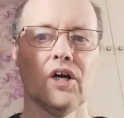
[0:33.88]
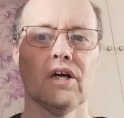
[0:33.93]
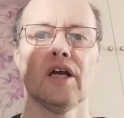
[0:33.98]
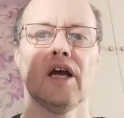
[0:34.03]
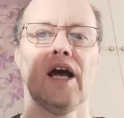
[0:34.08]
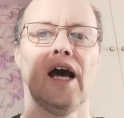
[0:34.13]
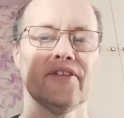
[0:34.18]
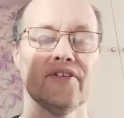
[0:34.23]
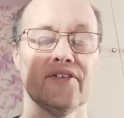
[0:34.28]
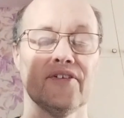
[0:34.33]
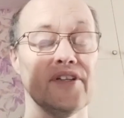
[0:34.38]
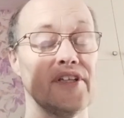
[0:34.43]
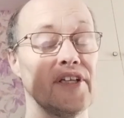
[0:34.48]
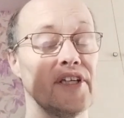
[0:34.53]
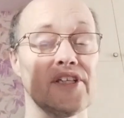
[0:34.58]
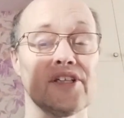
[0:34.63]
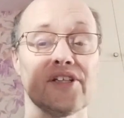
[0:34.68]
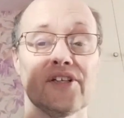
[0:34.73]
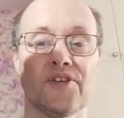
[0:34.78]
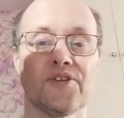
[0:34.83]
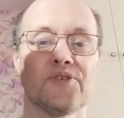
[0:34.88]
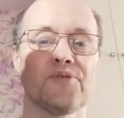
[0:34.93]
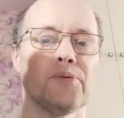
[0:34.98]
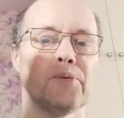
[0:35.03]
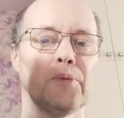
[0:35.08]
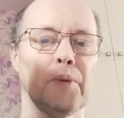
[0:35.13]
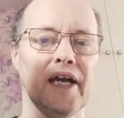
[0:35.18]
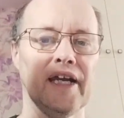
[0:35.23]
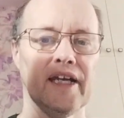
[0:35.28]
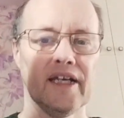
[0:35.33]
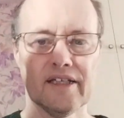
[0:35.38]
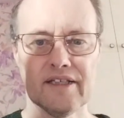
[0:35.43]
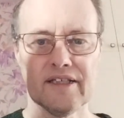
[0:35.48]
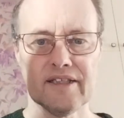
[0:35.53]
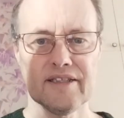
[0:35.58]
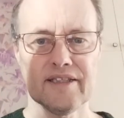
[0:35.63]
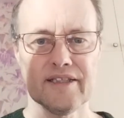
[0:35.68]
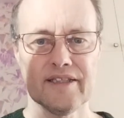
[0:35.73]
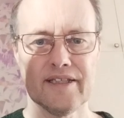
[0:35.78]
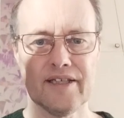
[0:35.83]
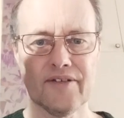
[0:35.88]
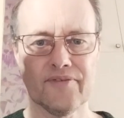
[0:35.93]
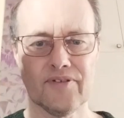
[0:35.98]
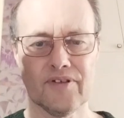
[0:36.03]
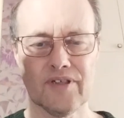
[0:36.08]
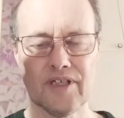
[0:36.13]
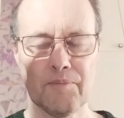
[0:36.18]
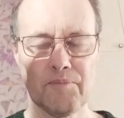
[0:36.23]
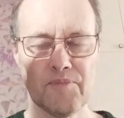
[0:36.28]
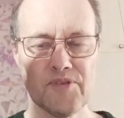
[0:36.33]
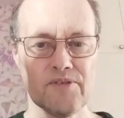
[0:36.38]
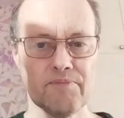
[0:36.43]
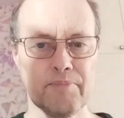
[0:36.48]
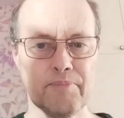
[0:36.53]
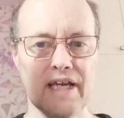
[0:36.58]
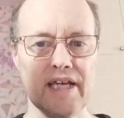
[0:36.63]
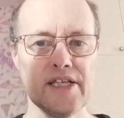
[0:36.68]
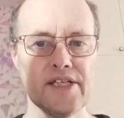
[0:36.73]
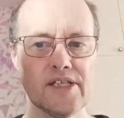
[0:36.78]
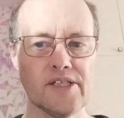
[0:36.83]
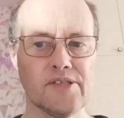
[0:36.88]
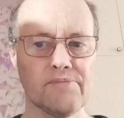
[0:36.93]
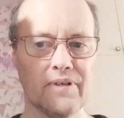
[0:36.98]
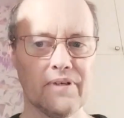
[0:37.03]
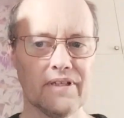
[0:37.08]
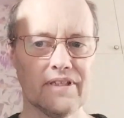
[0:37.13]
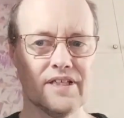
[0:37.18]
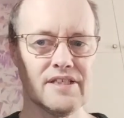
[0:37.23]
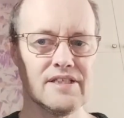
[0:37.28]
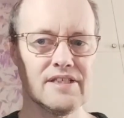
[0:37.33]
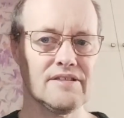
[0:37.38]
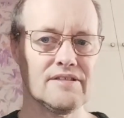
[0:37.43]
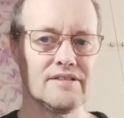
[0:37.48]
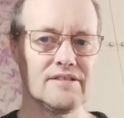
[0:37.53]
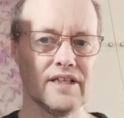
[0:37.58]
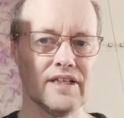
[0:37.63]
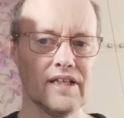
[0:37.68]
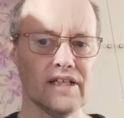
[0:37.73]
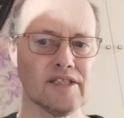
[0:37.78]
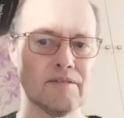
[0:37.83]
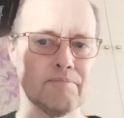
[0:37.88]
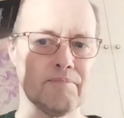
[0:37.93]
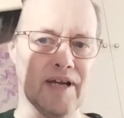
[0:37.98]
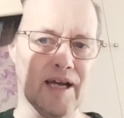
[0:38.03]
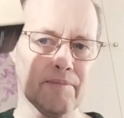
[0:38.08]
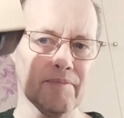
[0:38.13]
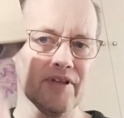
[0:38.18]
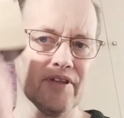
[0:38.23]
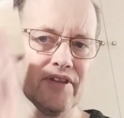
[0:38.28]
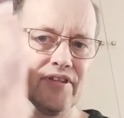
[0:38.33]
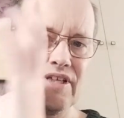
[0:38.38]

Other editions will weigh in at different numbers of pages, but this is a mammoth.